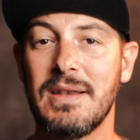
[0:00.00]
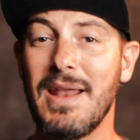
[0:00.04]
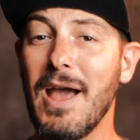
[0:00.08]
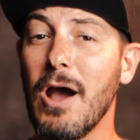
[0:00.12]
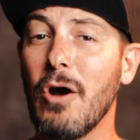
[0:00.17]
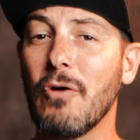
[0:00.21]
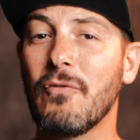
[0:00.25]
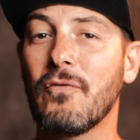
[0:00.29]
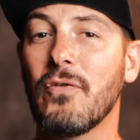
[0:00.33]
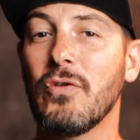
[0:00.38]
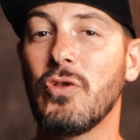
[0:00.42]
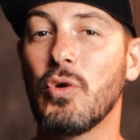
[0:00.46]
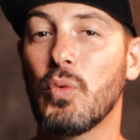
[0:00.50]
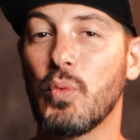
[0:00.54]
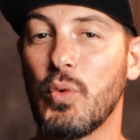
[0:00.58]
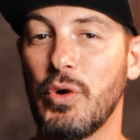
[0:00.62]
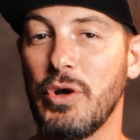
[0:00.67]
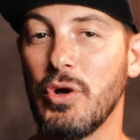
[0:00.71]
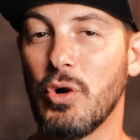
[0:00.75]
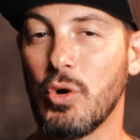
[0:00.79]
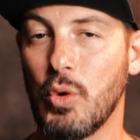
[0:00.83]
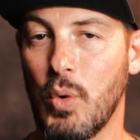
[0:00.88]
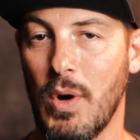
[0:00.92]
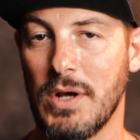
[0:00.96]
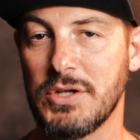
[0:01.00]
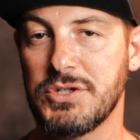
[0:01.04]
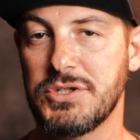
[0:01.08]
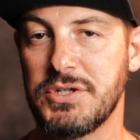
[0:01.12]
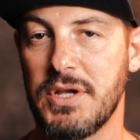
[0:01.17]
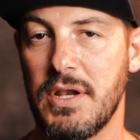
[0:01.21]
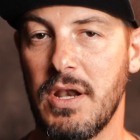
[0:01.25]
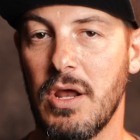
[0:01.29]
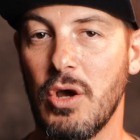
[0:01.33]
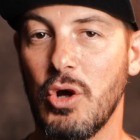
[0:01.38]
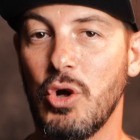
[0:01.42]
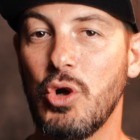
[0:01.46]
Now for the real
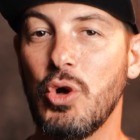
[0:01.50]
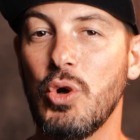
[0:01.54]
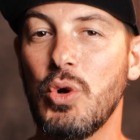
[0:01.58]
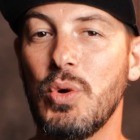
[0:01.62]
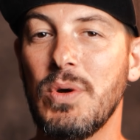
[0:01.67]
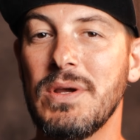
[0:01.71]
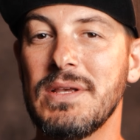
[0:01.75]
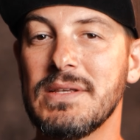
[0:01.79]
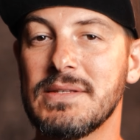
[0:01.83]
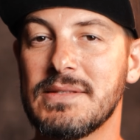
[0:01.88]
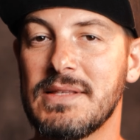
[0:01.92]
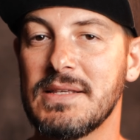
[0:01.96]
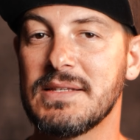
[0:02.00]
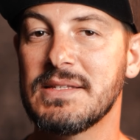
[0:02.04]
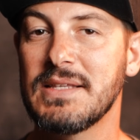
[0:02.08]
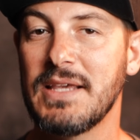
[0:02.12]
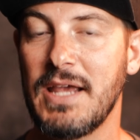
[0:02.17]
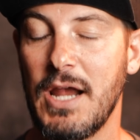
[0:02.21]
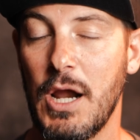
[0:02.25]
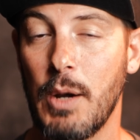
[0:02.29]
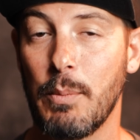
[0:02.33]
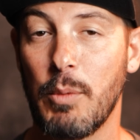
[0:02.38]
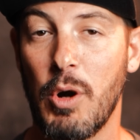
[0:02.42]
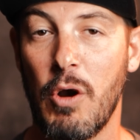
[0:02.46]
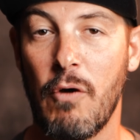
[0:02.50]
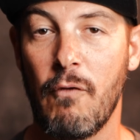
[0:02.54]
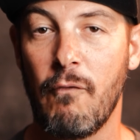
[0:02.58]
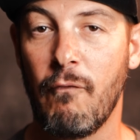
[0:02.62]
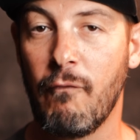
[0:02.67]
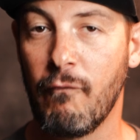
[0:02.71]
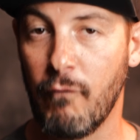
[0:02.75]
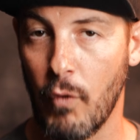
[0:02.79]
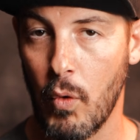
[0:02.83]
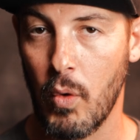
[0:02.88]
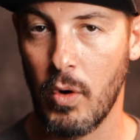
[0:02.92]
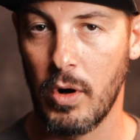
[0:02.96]
question, who is this camera
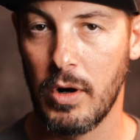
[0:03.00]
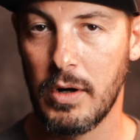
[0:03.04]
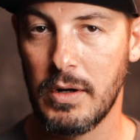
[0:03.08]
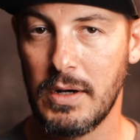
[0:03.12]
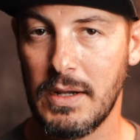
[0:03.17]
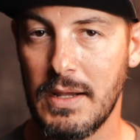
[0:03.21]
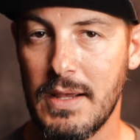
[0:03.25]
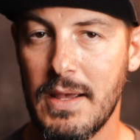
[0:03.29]
for?